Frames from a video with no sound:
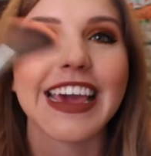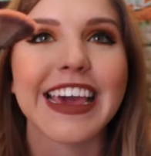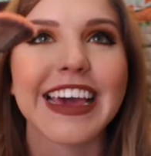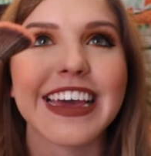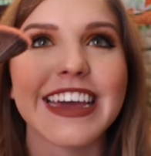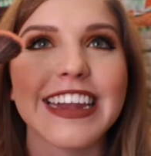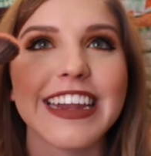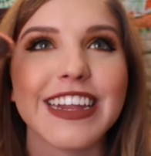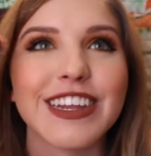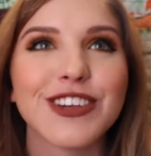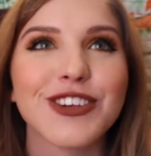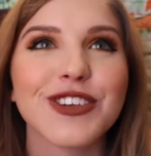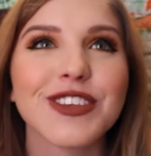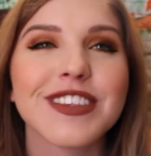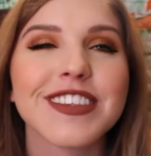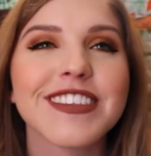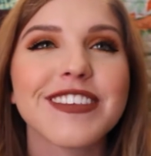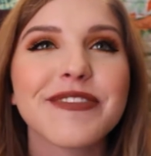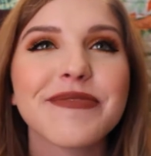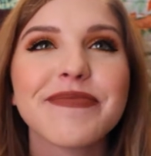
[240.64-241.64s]
and it's
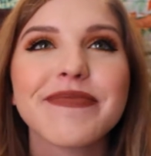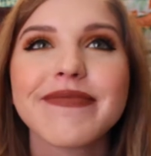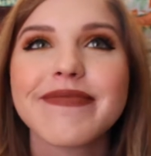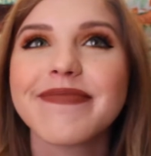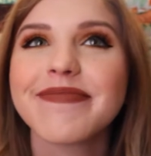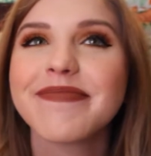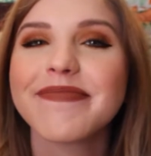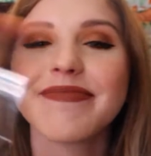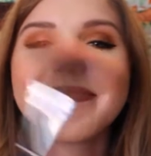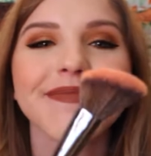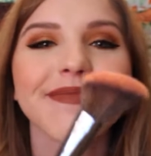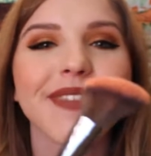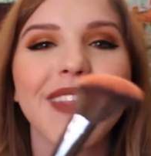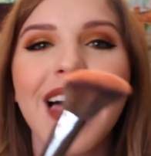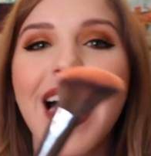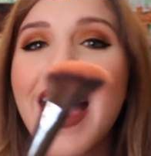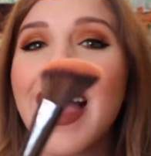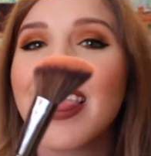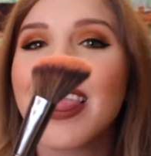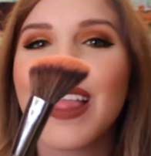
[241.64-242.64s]
just,
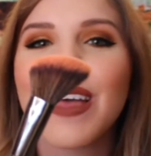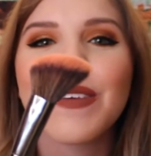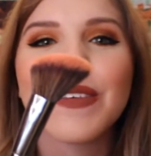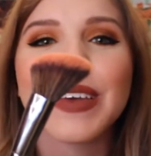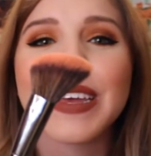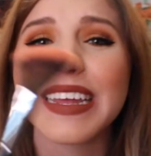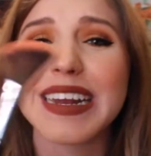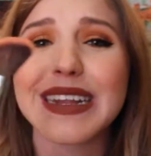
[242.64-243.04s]
I love it,